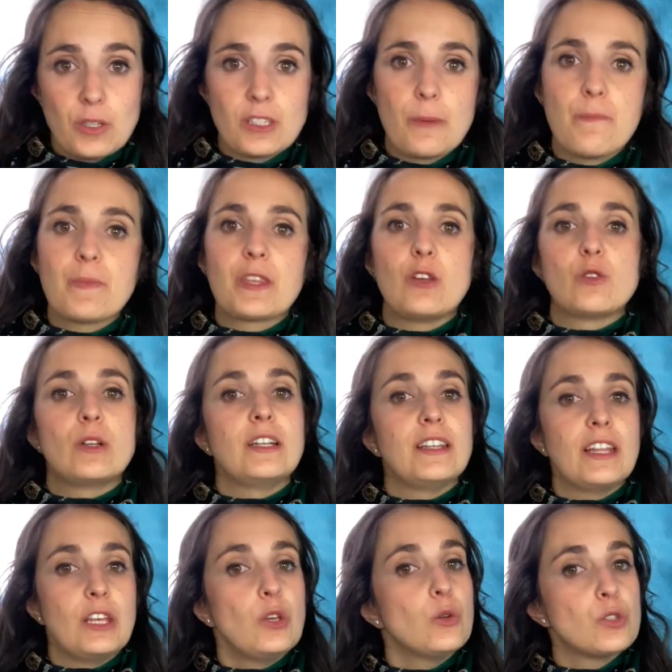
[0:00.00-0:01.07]
Usually they
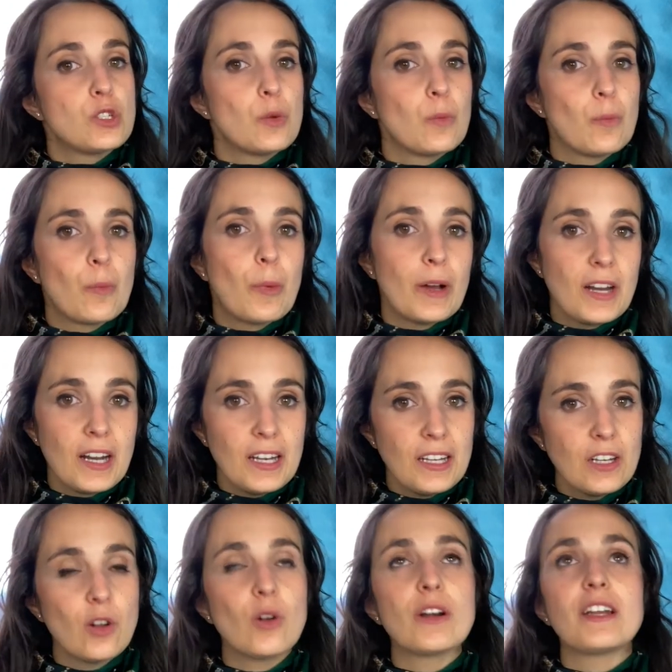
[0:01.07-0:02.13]
use parallel,
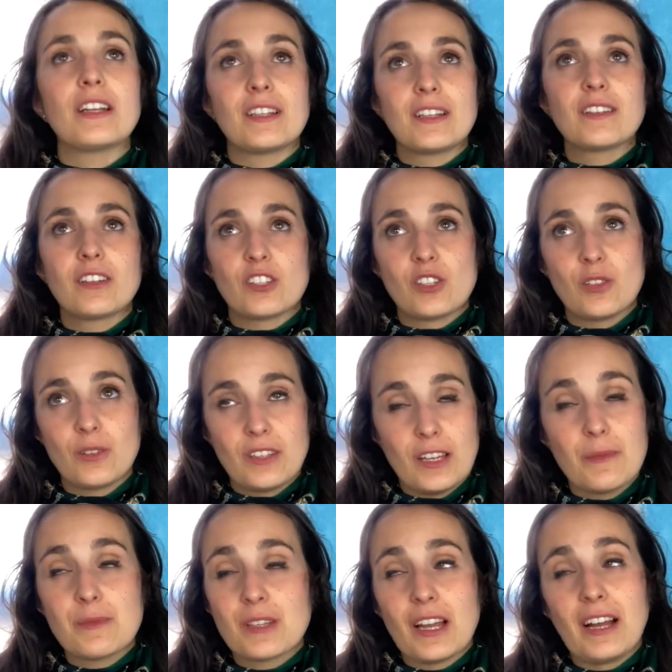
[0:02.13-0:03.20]
or sometimes,
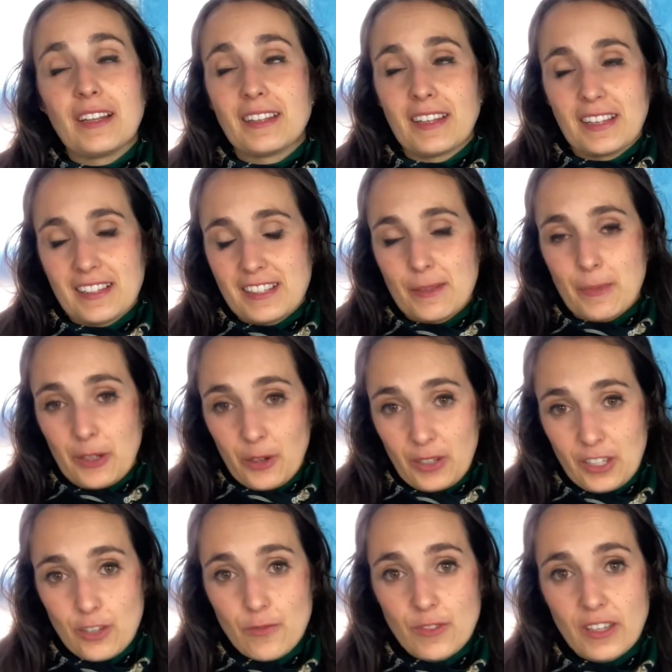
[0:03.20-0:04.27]
and that's the majority
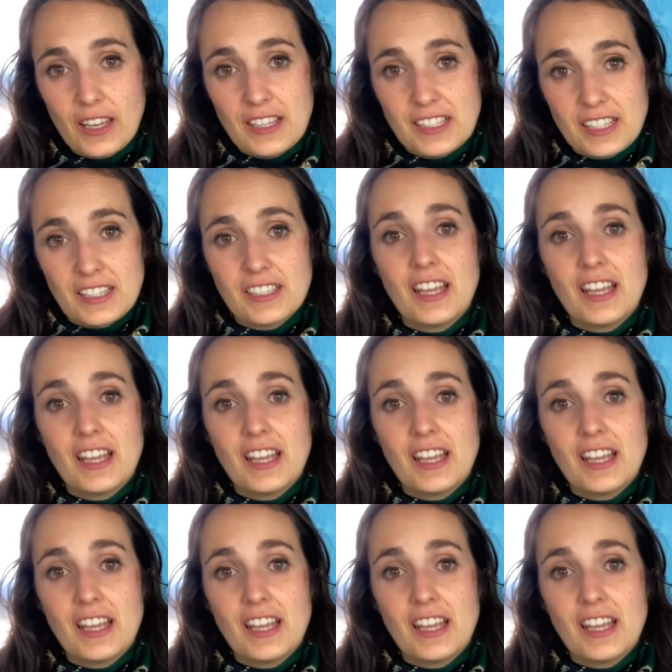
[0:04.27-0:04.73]
of cases,